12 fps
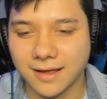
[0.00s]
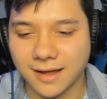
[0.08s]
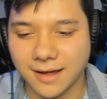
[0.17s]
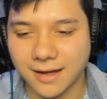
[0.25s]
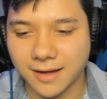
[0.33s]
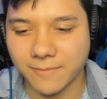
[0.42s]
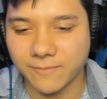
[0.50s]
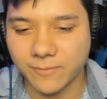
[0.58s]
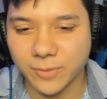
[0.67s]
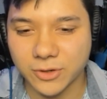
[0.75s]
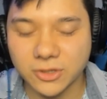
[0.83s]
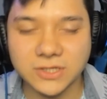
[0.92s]

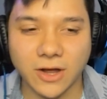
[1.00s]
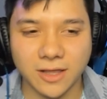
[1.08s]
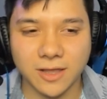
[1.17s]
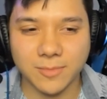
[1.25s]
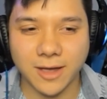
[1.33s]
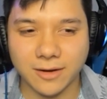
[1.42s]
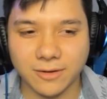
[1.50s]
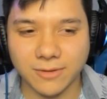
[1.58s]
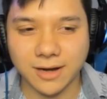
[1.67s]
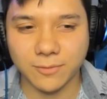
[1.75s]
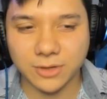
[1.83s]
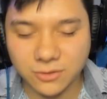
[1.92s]
But you're talking about,
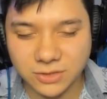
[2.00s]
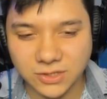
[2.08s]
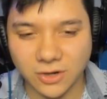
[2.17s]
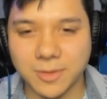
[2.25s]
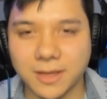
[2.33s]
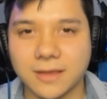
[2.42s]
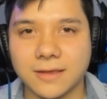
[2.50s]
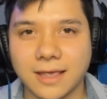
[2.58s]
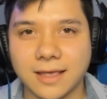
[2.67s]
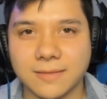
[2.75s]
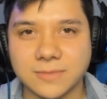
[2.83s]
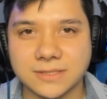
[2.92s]
right, when you started making
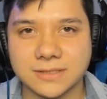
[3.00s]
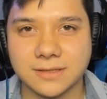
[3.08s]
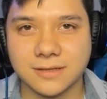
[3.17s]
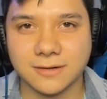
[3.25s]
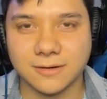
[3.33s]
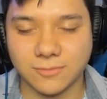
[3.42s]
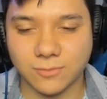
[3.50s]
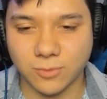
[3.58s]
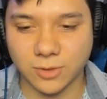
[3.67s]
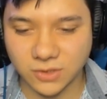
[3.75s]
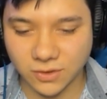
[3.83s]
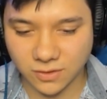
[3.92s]
games,
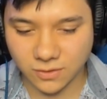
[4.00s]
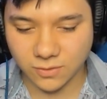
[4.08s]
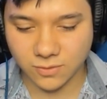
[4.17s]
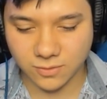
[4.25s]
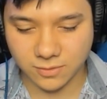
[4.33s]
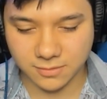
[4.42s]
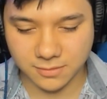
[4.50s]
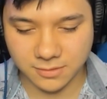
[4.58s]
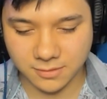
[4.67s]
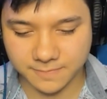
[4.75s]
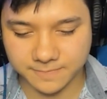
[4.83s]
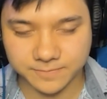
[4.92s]
what took you
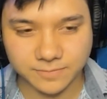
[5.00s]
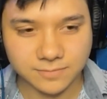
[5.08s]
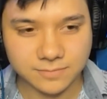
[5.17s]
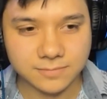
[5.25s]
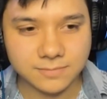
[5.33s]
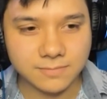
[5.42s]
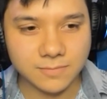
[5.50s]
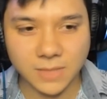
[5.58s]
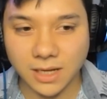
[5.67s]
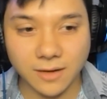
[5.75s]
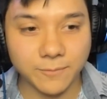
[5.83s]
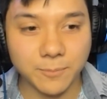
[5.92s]

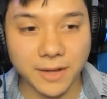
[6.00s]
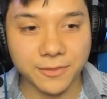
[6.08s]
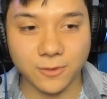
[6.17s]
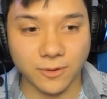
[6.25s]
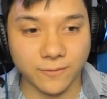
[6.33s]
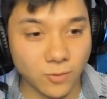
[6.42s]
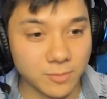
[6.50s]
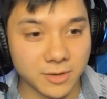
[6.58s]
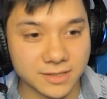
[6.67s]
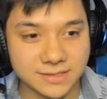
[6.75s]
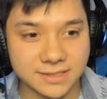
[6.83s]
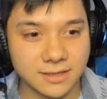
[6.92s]
a month or 4
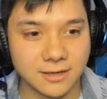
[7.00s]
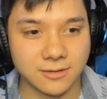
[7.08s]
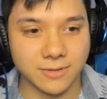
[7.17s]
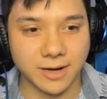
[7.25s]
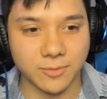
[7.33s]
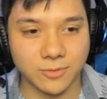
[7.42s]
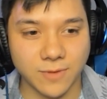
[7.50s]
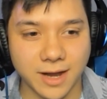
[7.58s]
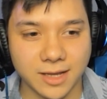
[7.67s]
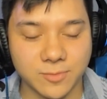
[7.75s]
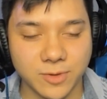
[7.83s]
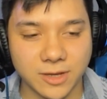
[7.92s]
months, right, with
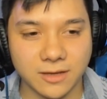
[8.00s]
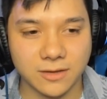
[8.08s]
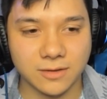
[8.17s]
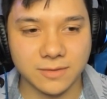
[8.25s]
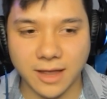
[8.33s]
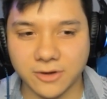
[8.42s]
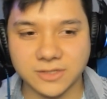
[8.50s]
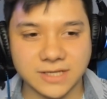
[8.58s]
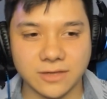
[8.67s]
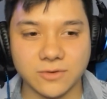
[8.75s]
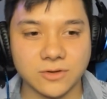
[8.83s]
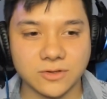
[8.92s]
Rocket Pig, now you're
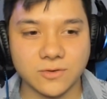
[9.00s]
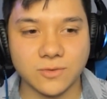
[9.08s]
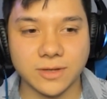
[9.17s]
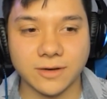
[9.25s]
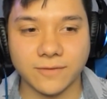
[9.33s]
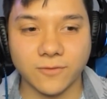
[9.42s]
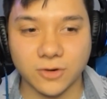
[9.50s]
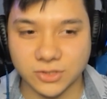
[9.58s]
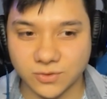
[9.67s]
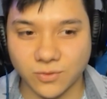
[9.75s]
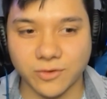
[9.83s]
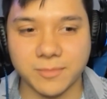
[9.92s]
saying you can do it in a far
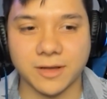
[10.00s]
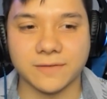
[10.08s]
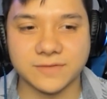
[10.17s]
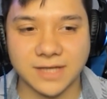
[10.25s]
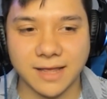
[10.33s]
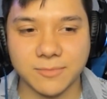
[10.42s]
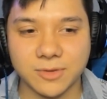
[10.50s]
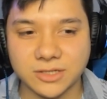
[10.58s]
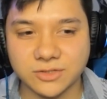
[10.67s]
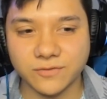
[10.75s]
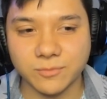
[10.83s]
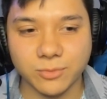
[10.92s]
shorter amount of time because you've